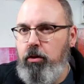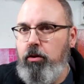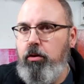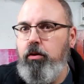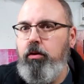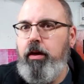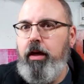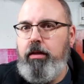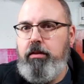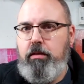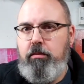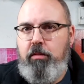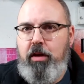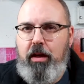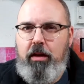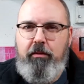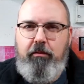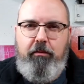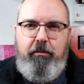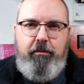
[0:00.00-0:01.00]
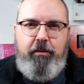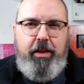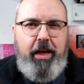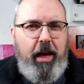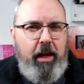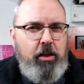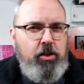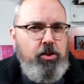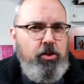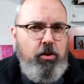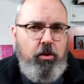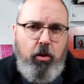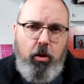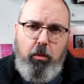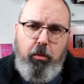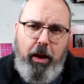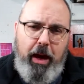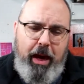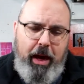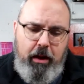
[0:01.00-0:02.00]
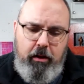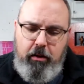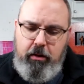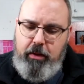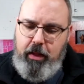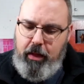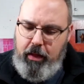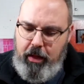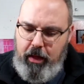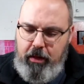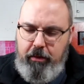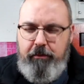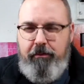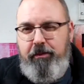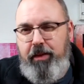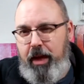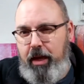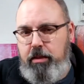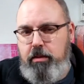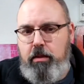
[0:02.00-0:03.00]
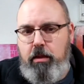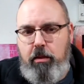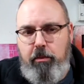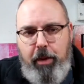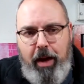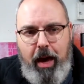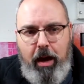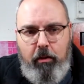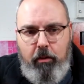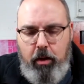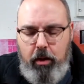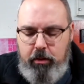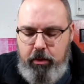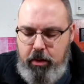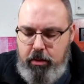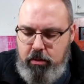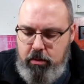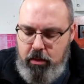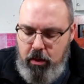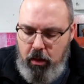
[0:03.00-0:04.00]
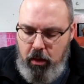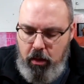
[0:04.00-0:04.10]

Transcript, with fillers: to create some kind of texture or pattern that kind of fades in the background, that's